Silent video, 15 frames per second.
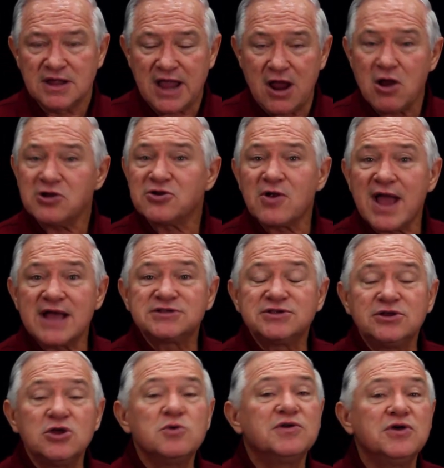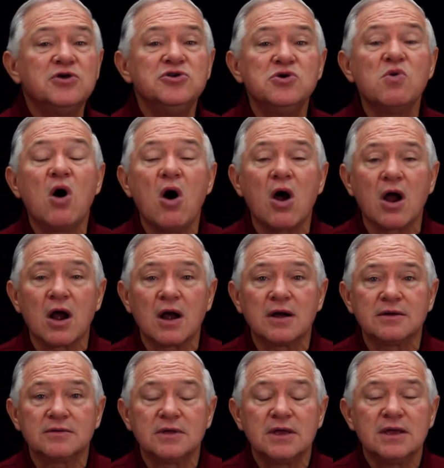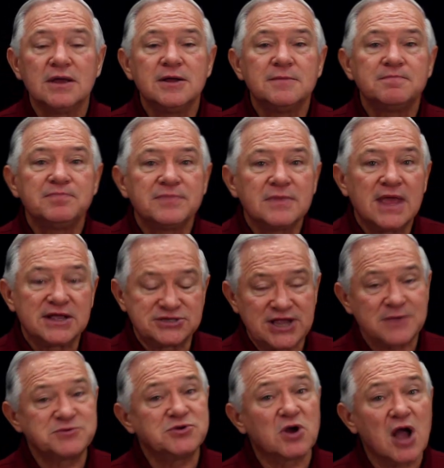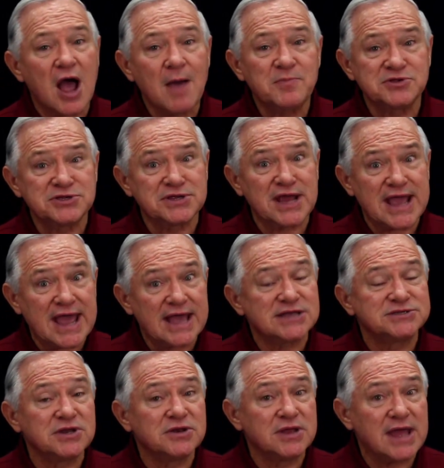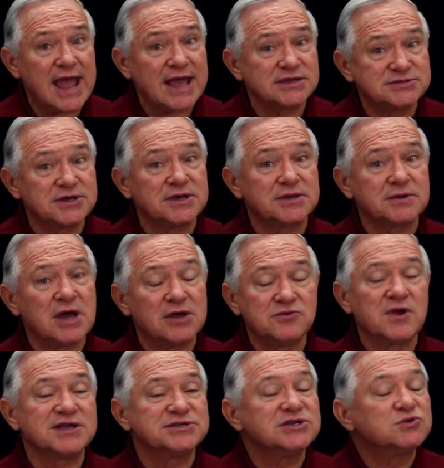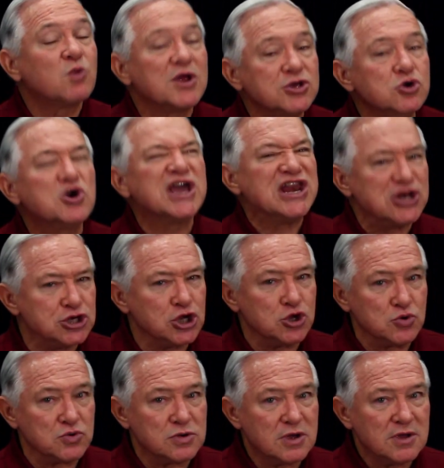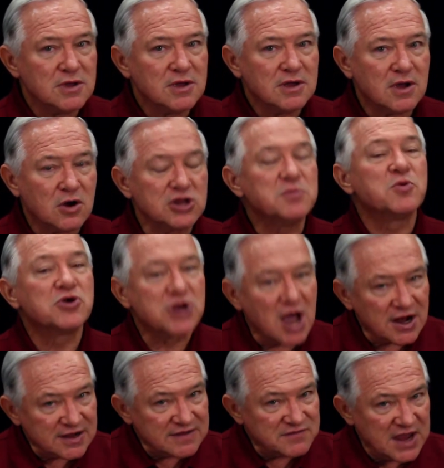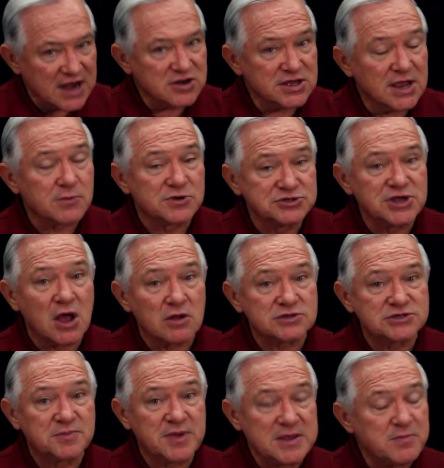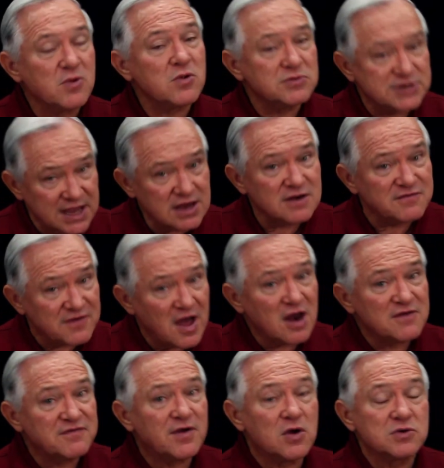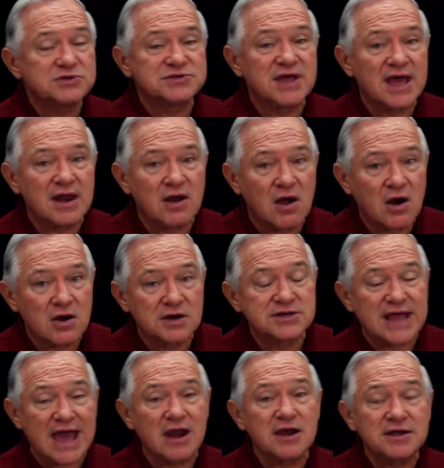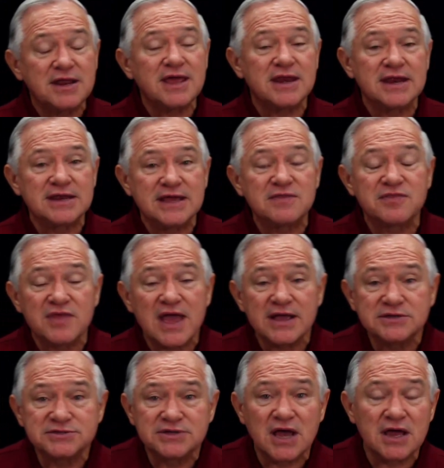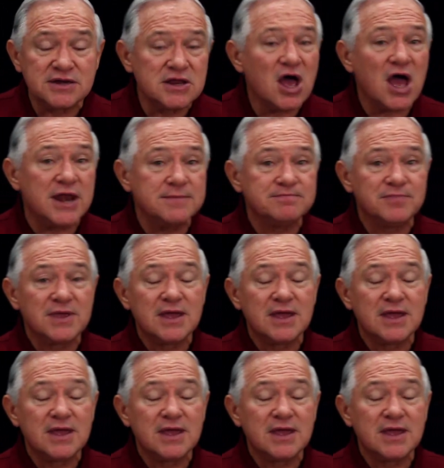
Character has to do with who you are. Exceptional competency has to address what you can do. Are you productive? Can you get results? People tend to follow folks that are talented and get things done.